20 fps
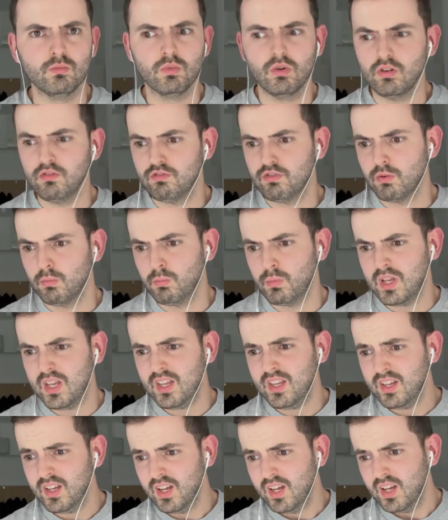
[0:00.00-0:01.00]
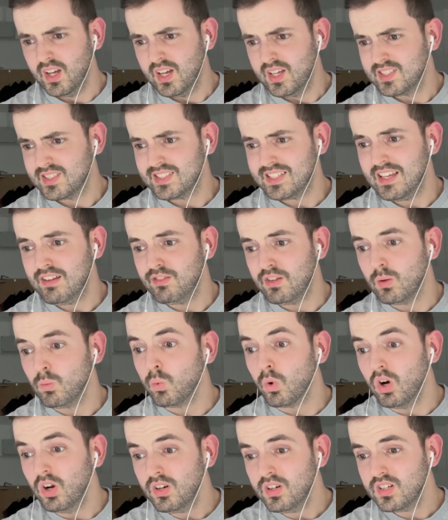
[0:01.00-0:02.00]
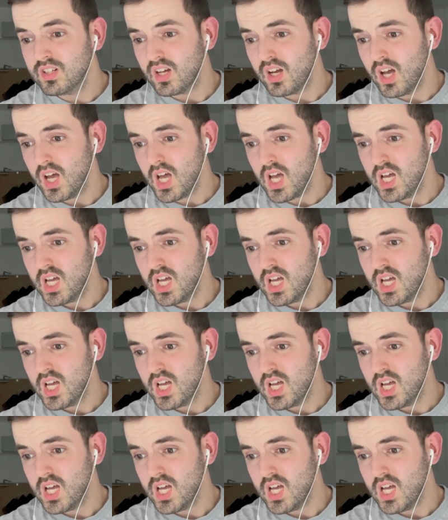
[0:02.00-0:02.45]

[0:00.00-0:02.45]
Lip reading: point from me. Stevie Wonder,